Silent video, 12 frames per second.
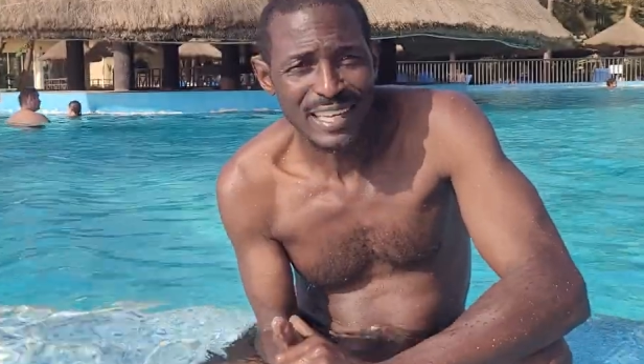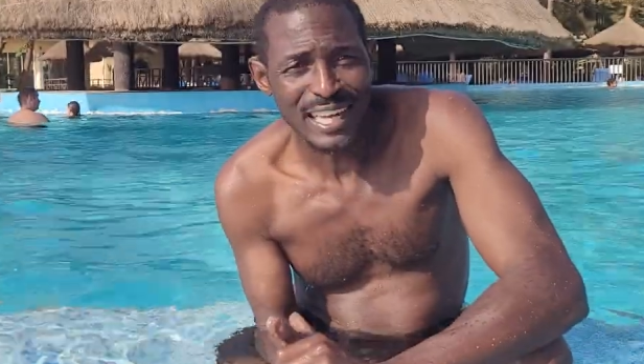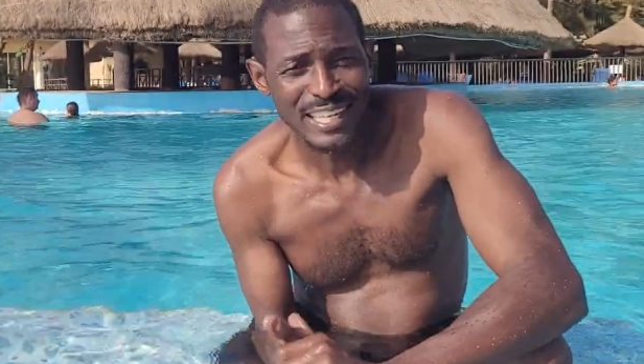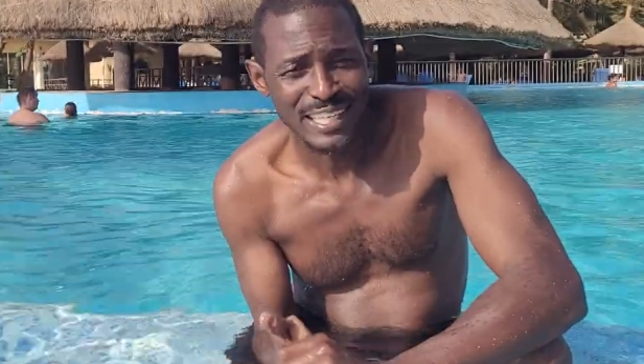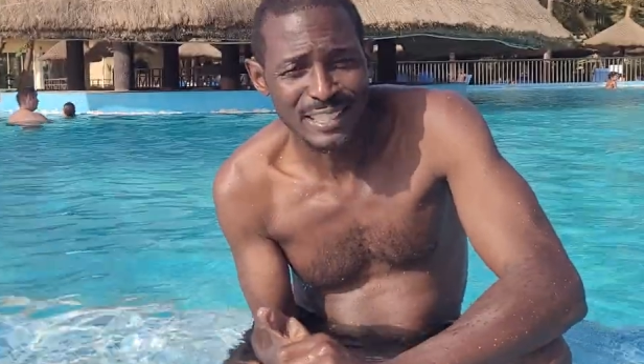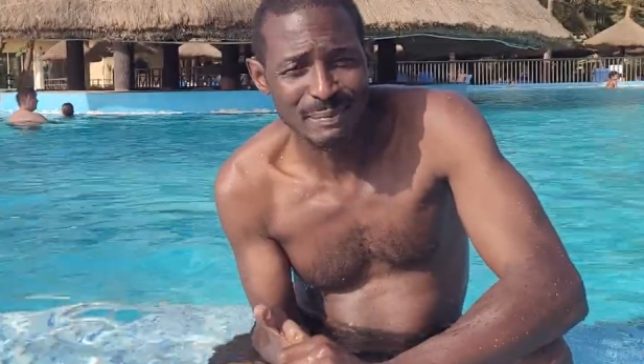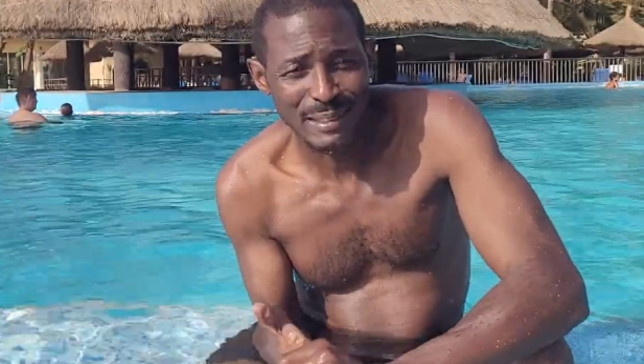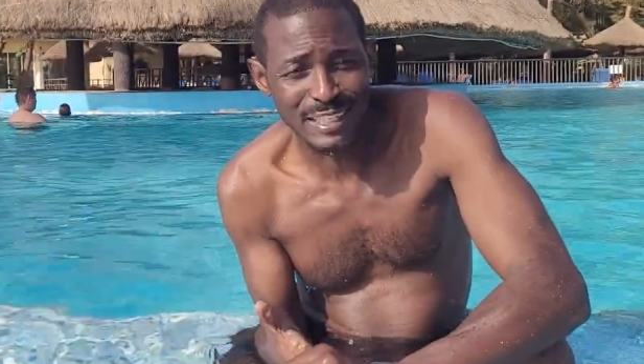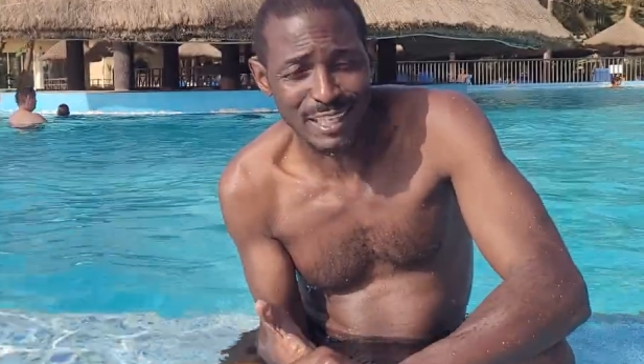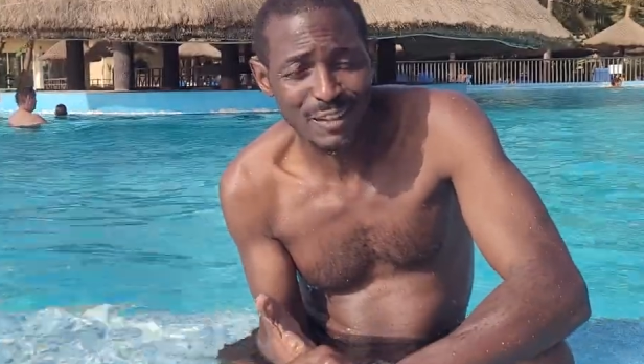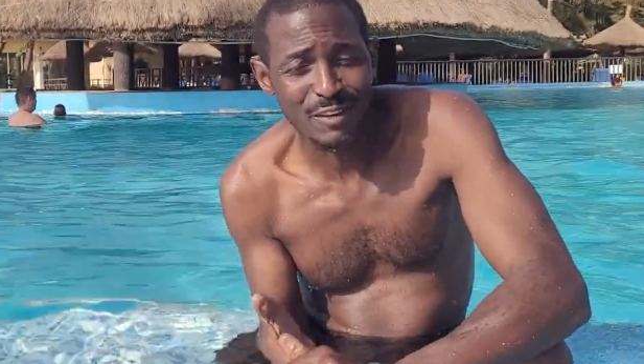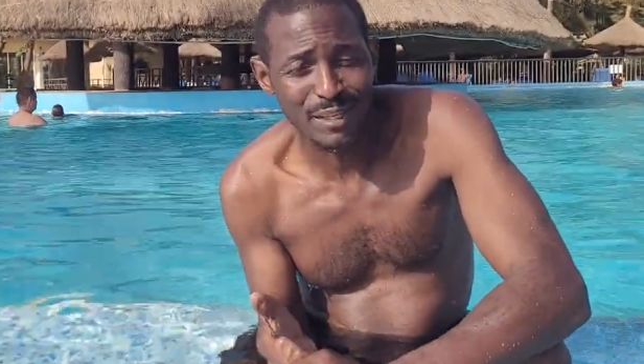And it's been an
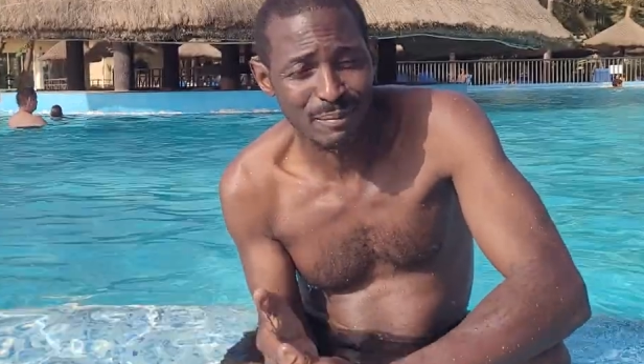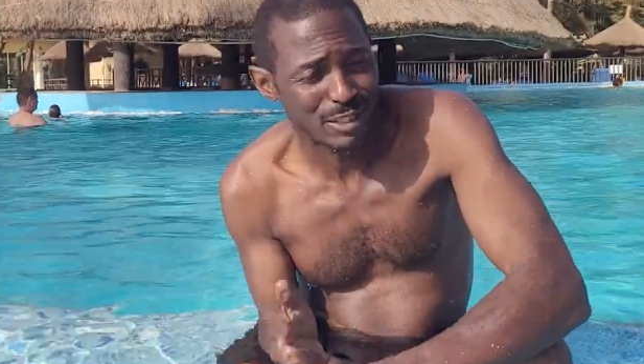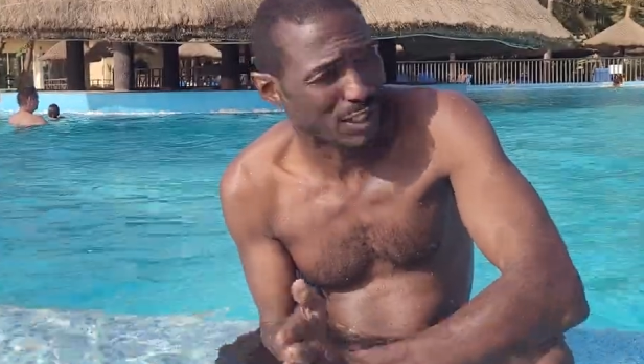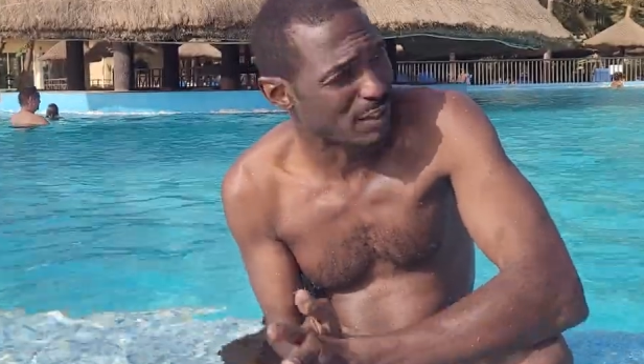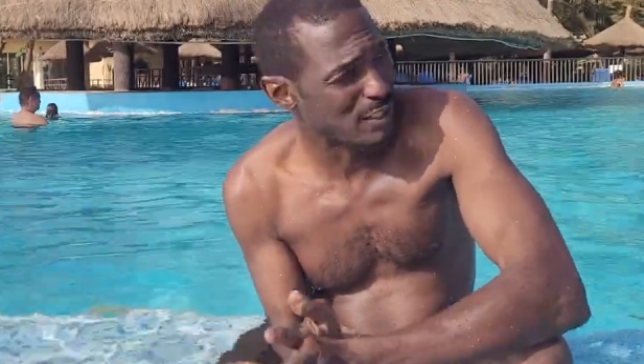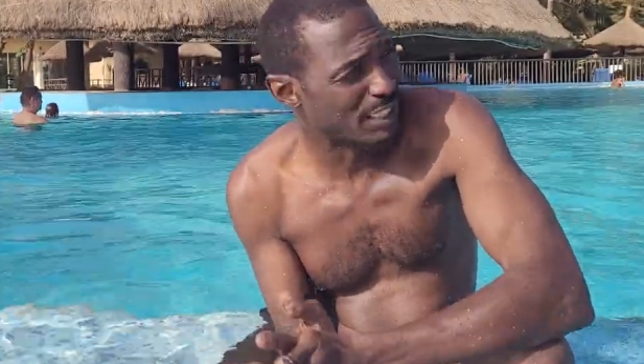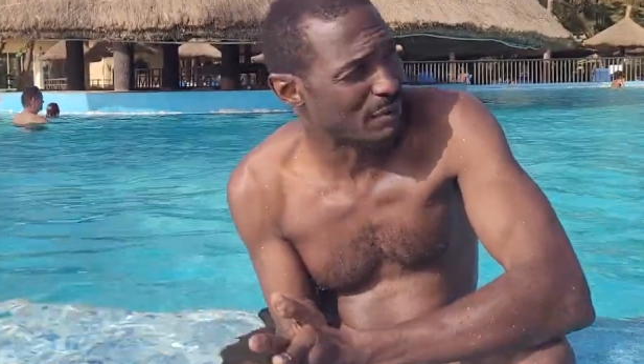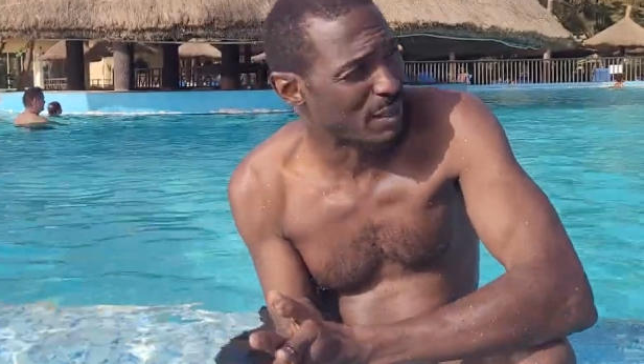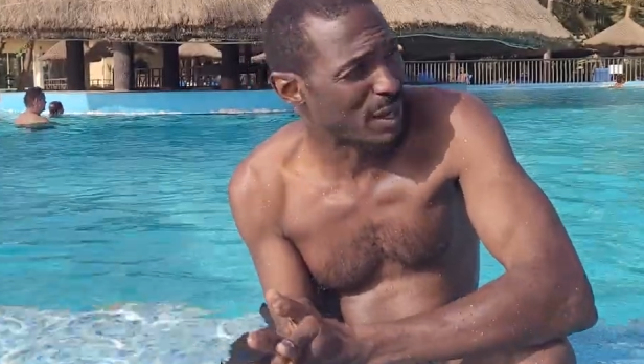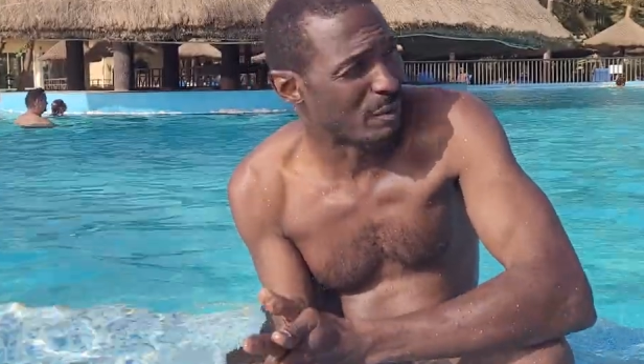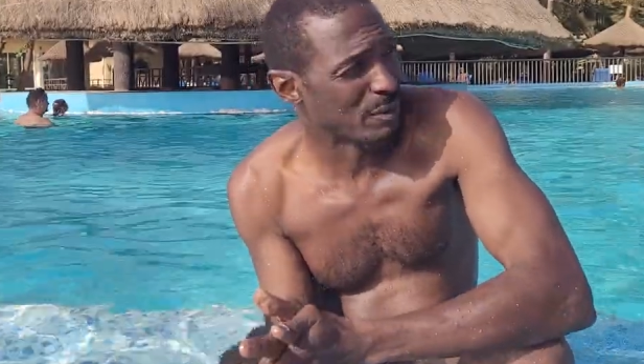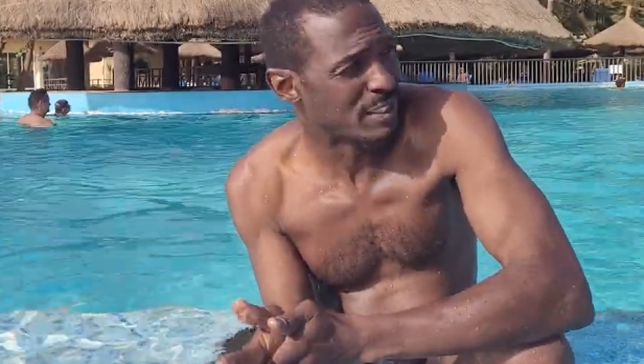incredible journey, and we
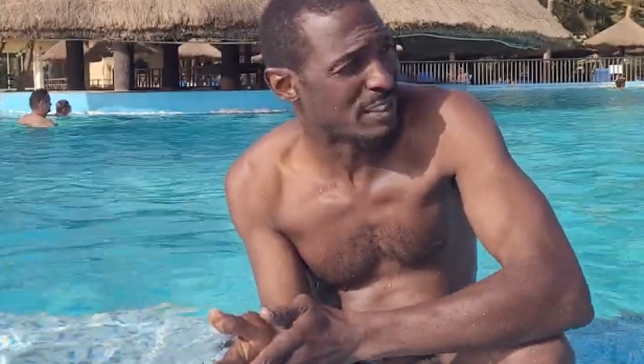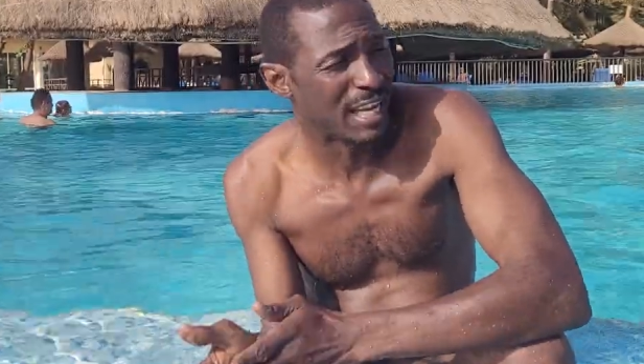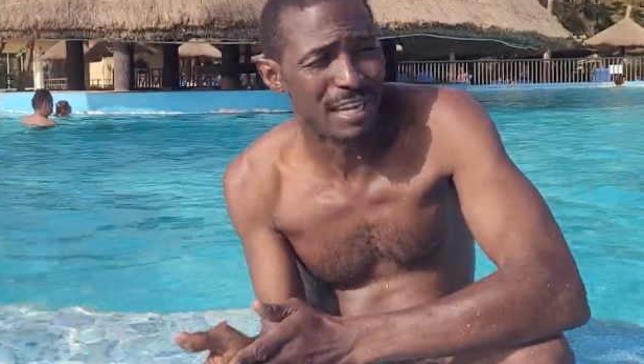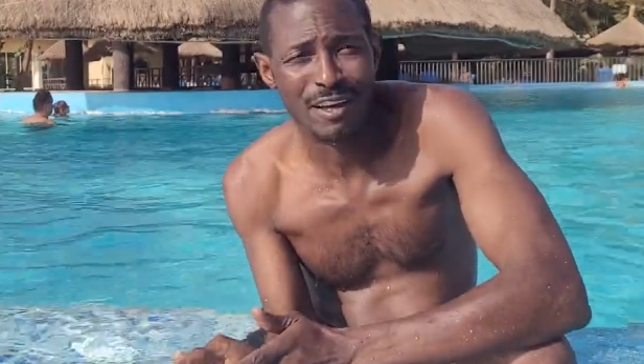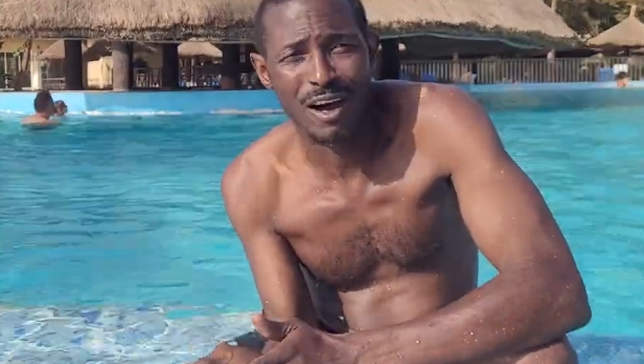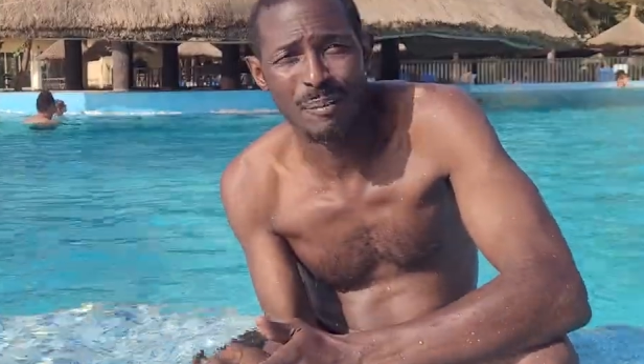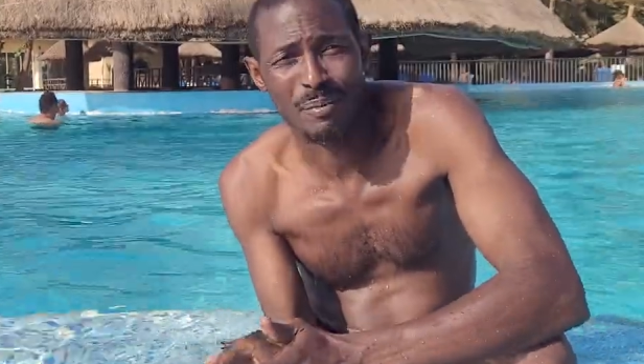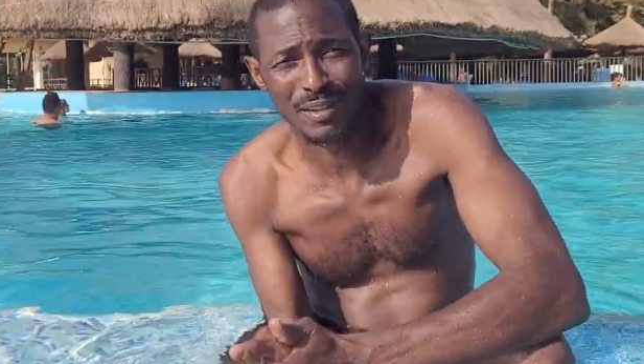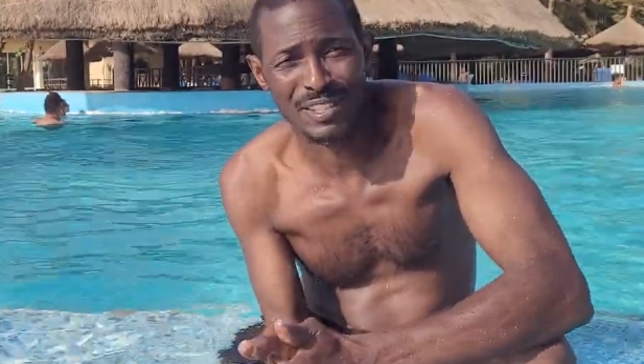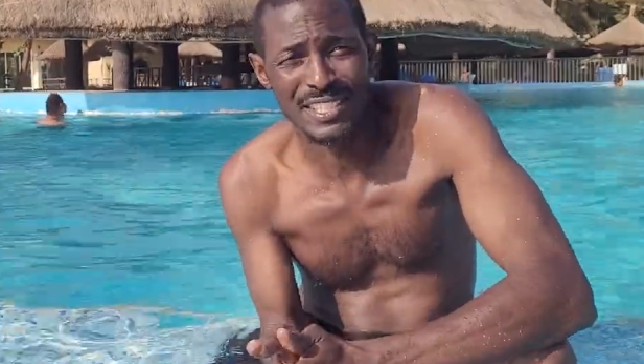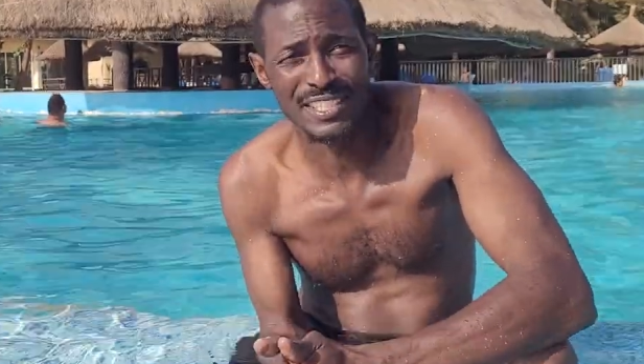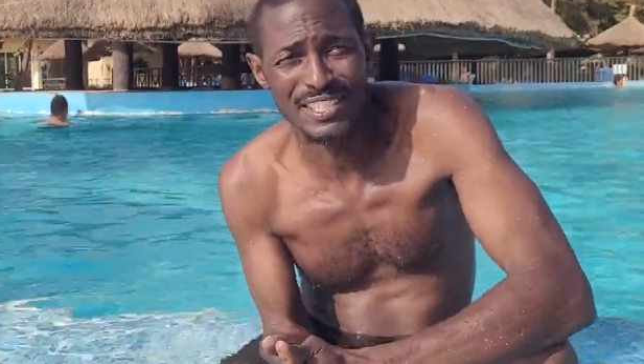always thank our
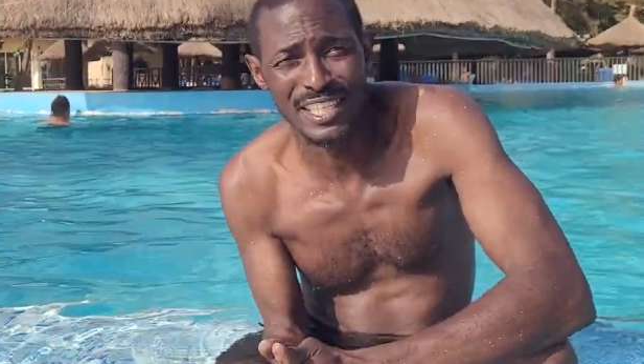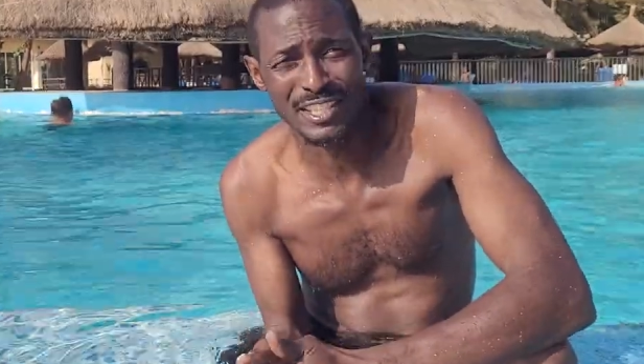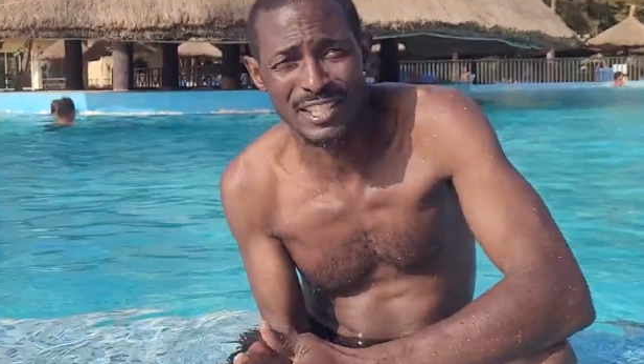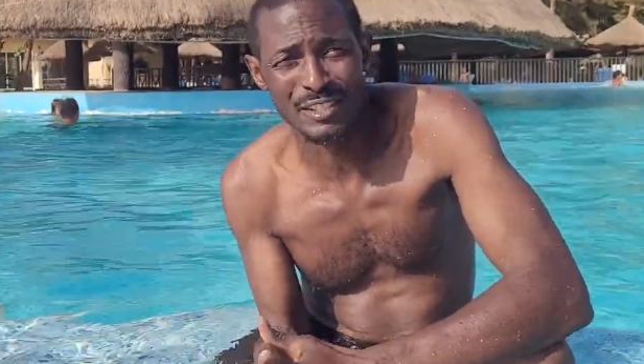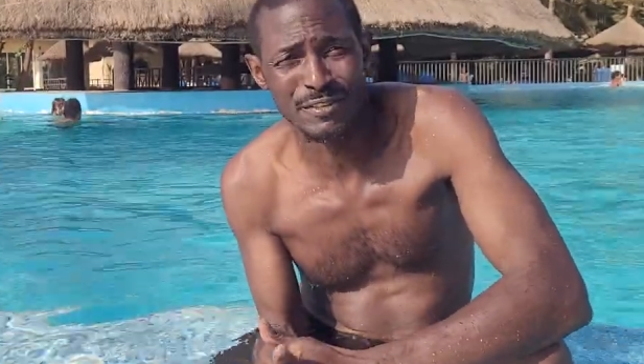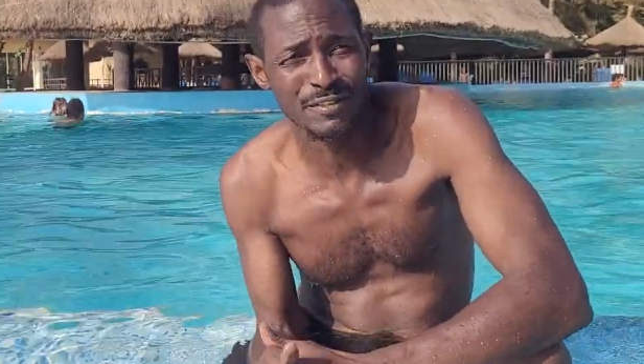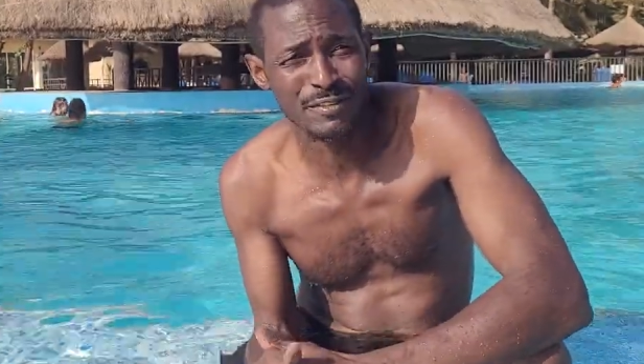brothers and sisters